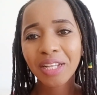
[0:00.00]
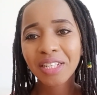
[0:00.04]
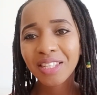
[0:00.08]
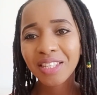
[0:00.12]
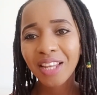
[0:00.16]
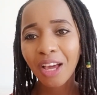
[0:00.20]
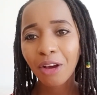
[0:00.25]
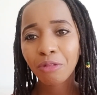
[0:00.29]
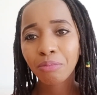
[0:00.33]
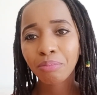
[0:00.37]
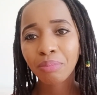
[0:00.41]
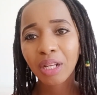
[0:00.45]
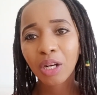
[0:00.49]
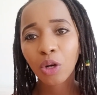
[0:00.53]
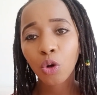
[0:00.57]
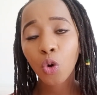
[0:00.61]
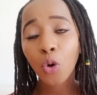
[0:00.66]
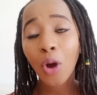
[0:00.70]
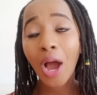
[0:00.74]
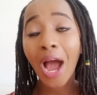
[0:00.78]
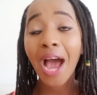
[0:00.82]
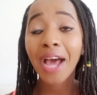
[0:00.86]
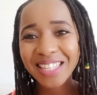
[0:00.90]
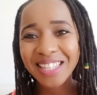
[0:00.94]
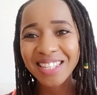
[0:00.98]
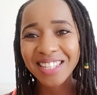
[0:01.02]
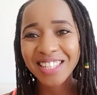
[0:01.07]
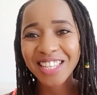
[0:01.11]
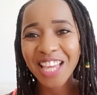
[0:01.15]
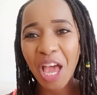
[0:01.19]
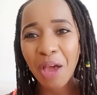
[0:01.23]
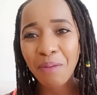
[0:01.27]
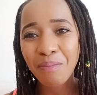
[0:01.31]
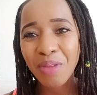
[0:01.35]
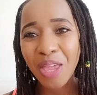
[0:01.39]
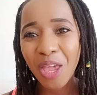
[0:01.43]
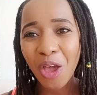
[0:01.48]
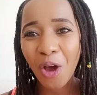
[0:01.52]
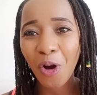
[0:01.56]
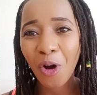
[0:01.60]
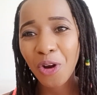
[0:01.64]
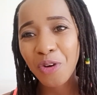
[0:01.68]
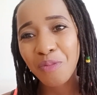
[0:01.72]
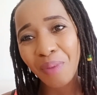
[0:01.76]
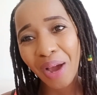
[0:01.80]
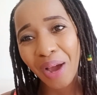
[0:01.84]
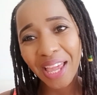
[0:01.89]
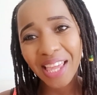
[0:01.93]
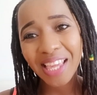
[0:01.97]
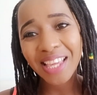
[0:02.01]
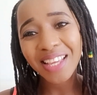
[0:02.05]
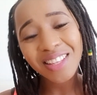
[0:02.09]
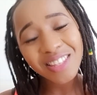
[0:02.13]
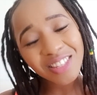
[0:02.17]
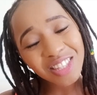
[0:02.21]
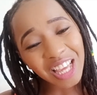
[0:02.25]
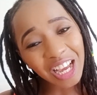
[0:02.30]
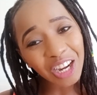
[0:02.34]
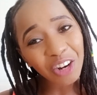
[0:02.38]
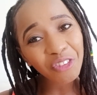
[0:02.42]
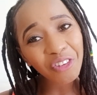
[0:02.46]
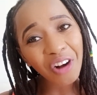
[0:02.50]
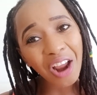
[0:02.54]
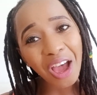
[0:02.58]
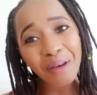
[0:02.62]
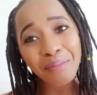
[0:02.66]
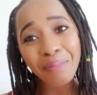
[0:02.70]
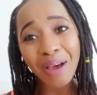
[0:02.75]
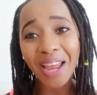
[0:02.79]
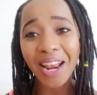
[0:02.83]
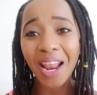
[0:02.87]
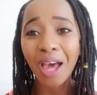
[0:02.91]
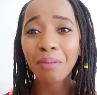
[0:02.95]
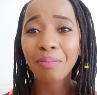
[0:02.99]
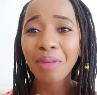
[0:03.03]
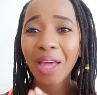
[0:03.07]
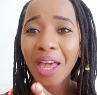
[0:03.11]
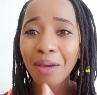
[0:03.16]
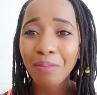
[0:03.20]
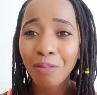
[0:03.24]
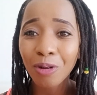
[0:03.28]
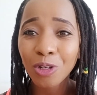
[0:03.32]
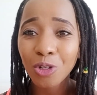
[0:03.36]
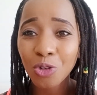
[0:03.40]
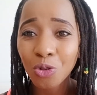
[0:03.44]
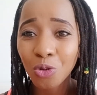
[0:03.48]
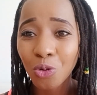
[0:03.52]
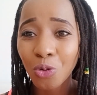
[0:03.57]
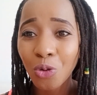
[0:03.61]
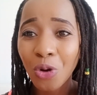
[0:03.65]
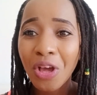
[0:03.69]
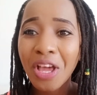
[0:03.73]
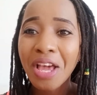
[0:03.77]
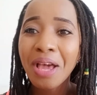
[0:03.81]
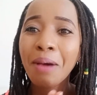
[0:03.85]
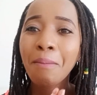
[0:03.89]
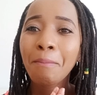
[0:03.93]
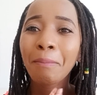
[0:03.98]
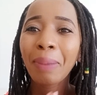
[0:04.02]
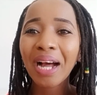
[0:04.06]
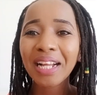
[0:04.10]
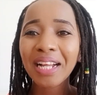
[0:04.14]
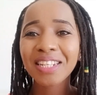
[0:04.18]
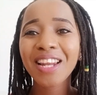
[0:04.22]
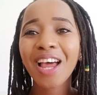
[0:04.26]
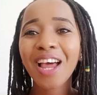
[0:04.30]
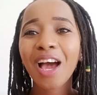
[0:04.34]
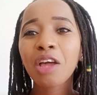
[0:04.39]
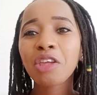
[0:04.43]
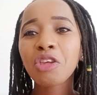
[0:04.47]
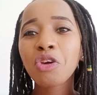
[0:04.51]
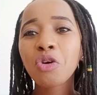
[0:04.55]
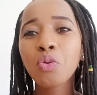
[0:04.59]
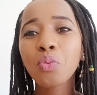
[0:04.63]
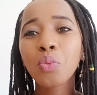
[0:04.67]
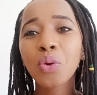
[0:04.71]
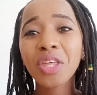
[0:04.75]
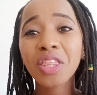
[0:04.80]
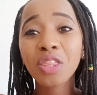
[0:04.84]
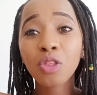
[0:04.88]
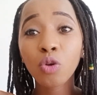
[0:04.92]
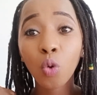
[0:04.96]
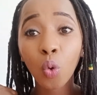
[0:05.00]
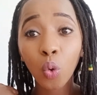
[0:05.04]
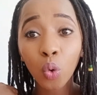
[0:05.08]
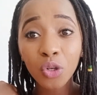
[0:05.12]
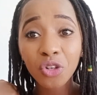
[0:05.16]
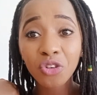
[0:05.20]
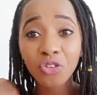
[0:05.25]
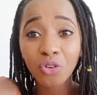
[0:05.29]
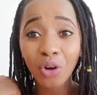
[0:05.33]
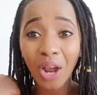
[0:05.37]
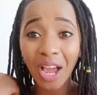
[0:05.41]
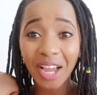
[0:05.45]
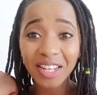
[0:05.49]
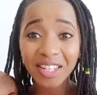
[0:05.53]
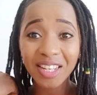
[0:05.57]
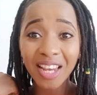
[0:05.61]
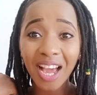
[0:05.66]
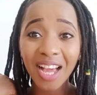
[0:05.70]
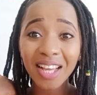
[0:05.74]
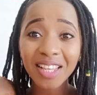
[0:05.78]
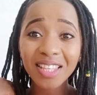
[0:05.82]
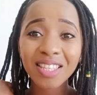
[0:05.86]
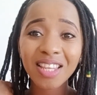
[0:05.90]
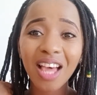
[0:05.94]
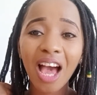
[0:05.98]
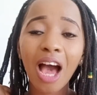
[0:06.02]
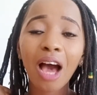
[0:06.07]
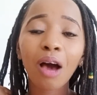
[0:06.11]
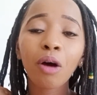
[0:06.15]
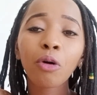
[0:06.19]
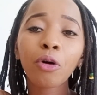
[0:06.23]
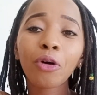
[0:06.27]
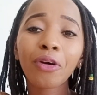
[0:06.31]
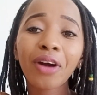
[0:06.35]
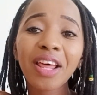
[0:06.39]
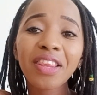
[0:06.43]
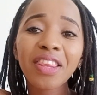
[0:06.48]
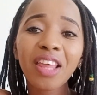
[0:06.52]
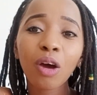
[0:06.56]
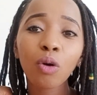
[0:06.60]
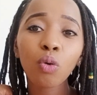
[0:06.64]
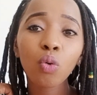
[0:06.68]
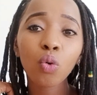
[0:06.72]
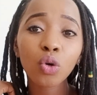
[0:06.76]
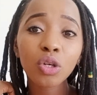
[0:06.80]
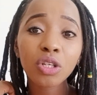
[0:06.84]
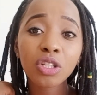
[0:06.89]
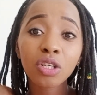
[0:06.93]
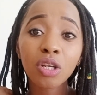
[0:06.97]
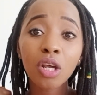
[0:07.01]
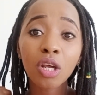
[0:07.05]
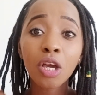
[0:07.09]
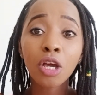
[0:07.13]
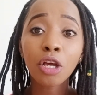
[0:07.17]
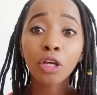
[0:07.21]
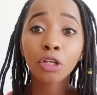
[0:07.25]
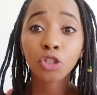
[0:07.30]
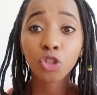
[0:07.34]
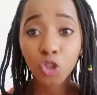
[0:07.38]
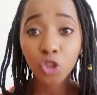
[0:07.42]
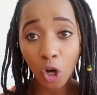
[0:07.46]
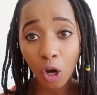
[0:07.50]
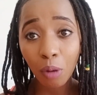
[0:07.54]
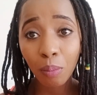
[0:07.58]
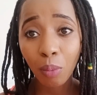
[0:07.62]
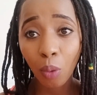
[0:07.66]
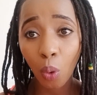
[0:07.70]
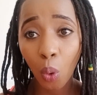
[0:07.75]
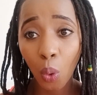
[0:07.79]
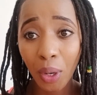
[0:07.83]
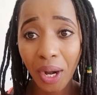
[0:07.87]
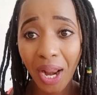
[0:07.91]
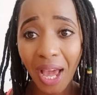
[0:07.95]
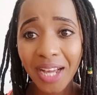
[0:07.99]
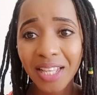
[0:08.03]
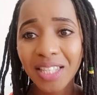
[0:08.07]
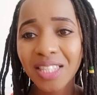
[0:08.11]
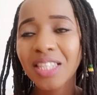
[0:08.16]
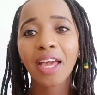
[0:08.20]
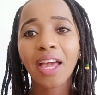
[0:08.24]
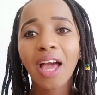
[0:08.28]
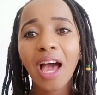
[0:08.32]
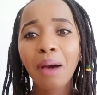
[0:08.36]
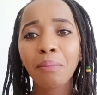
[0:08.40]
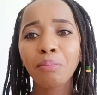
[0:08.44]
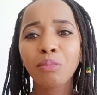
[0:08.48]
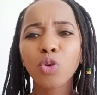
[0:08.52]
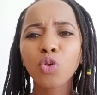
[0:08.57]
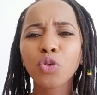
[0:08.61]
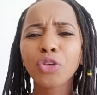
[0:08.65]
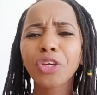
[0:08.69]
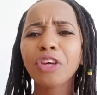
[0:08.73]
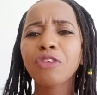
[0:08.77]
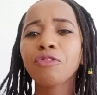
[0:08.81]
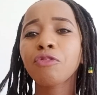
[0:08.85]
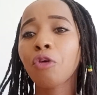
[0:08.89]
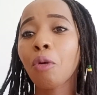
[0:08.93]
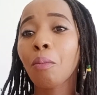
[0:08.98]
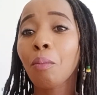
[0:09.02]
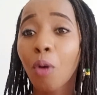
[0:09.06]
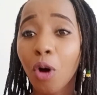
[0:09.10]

down below and DM me on my Instagram, and I'm able to partner you with good writers, or rather good job owners. I'm looking for more